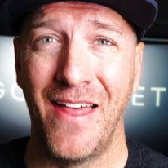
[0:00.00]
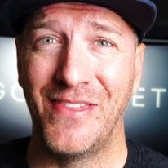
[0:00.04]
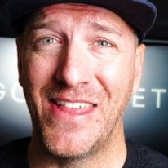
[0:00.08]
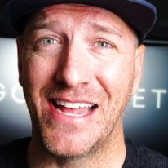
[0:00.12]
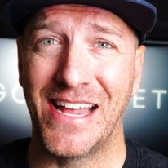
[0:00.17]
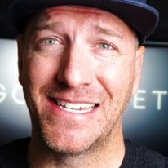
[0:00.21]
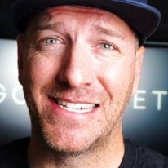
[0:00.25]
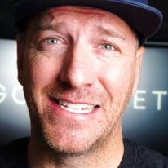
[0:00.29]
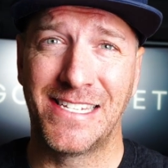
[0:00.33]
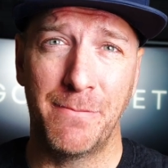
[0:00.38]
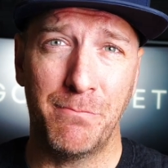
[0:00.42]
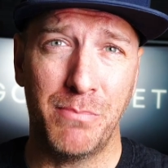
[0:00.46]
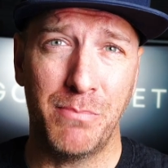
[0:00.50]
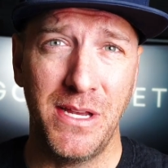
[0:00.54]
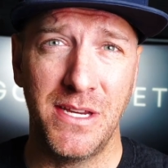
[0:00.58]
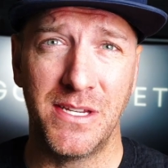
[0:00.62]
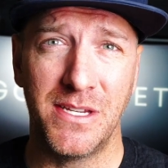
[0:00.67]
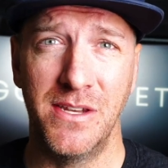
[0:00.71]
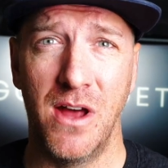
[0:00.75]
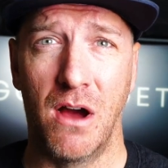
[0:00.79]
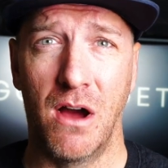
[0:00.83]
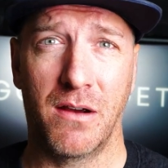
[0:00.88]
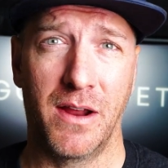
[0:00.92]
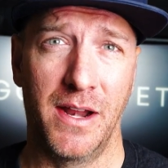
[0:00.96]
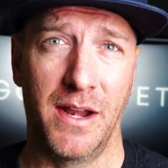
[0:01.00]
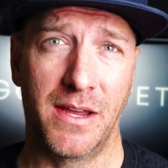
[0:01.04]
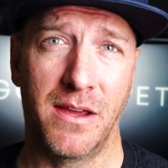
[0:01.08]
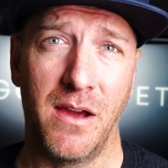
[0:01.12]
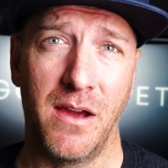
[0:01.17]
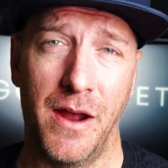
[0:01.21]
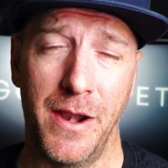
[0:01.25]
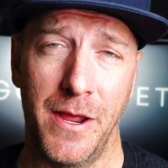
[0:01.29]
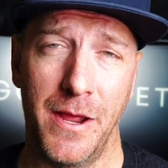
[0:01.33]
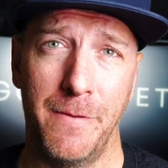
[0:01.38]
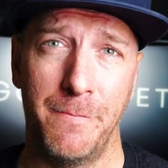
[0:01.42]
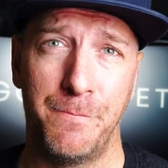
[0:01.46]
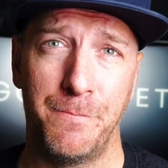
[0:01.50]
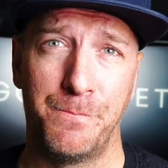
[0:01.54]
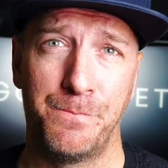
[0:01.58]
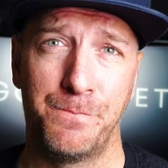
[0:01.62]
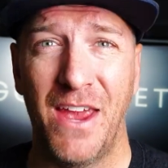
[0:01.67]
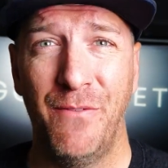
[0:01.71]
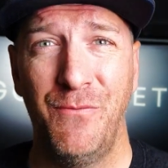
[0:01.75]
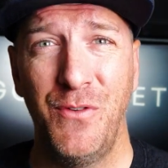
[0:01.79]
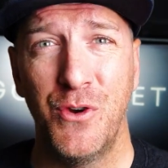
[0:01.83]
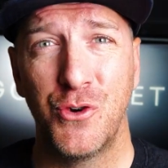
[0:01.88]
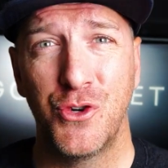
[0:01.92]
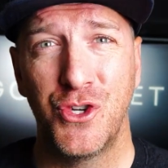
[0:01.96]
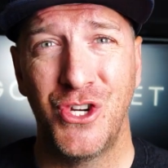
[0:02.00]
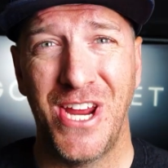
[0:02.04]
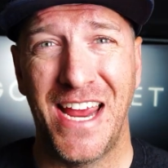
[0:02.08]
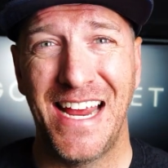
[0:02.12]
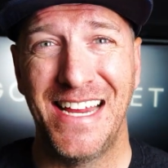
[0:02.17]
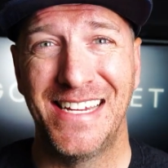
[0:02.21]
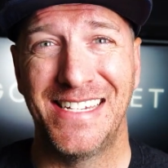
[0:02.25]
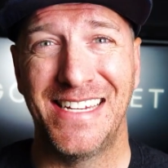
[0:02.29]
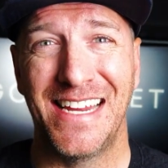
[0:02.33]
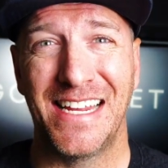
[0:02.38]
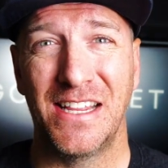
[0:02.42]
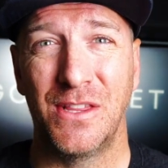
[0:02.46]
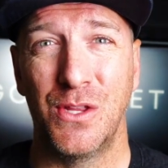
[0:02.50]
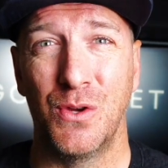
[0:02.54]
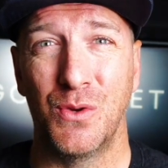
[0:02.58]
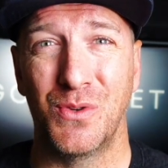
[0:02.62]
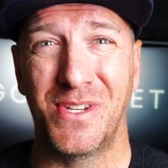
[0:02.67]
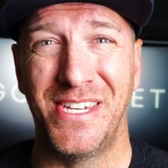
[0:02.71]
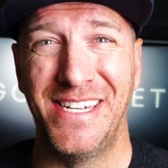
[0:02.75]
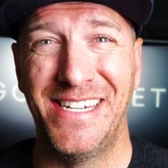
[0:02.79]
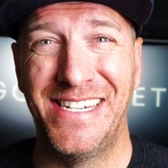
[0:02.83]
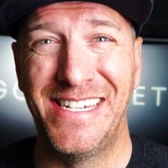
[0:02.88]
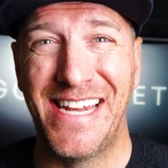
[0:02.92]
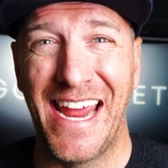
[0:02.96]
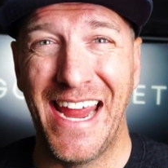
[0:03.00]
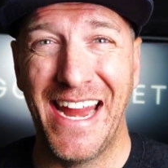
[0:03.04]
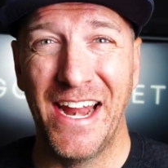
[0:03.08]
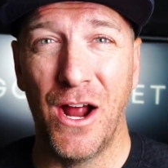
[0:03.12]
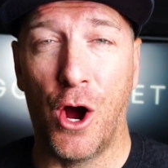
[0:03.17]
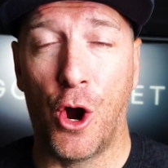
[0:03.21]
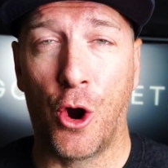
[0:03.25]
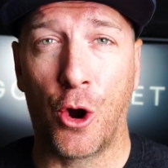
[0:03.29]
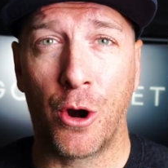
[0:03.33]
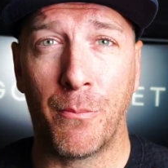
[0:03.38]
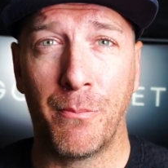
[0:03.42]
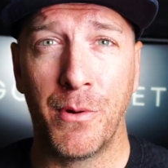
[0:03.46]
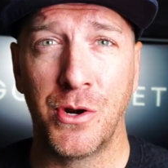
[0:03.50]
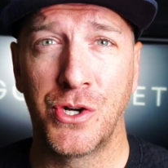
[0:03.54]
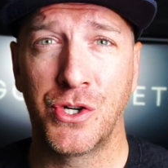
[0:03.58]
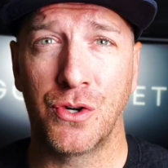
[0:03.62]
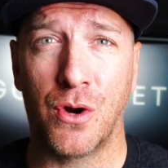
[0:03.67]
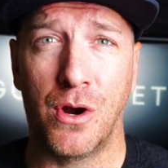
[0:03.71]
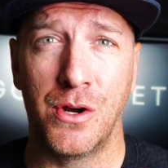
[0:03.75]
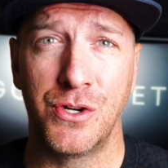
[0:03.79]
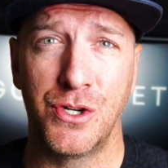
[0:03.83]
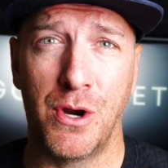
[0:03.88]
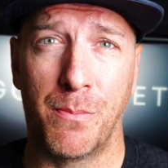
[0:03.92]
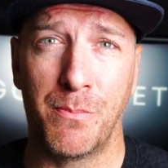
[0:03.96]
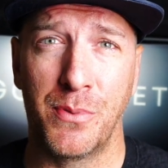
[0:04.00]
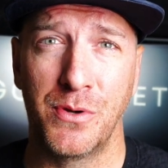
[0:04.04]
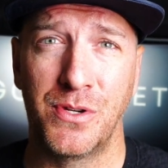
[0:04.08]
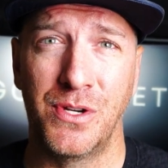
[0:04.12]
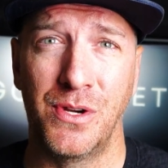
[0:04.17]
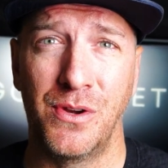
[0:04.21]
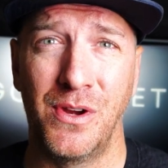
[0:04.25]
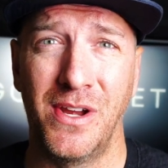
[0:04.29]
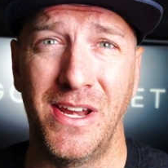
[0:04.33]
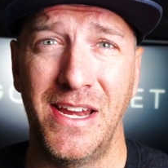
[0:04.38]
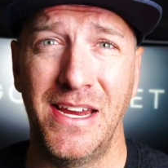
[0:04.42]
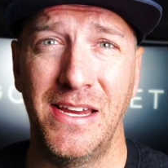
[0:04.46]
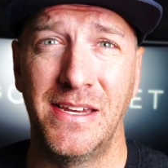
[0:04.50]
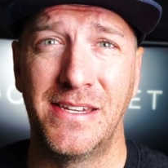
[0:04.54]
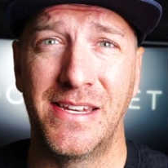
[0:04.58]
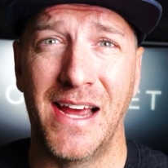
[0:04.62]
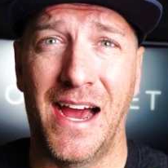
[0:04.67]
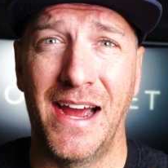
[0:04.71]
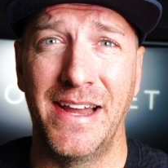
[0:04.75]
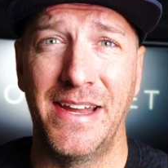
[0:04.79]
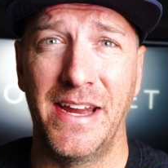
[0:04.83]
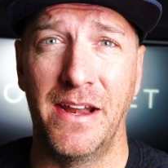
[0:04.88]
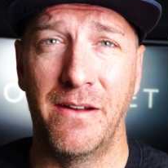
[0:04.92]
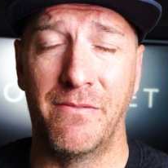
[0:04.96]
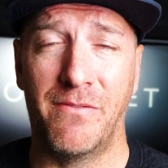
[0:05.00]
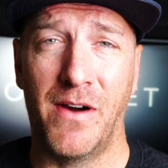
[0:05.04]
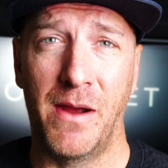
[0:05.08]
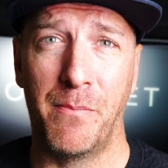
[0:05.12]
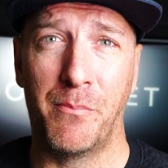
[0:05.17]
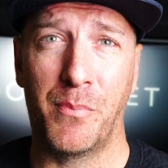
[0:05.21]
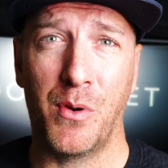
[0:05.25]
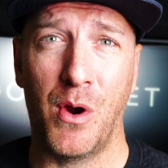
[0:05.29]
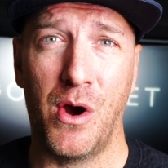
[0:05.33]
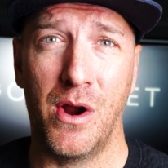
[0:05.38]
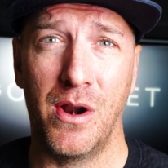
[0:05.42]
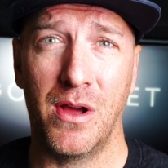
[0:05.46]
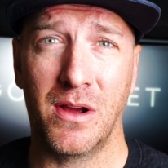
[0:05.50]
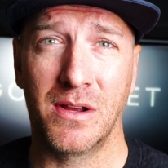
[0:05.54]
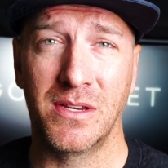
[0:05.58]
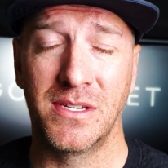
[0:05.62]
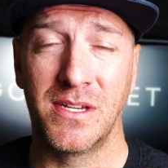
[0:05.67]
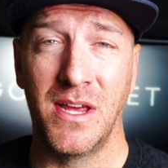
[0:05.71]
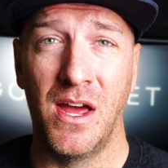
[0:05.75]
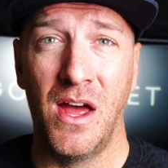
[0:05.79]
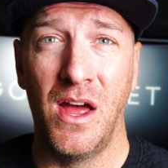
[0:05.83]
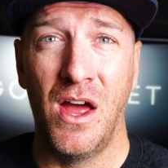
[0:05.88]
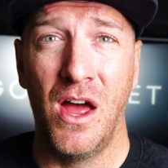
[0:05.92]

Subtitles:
that simply is not going to cut it. If you're chasing those data arbitrage opportunities to identify products,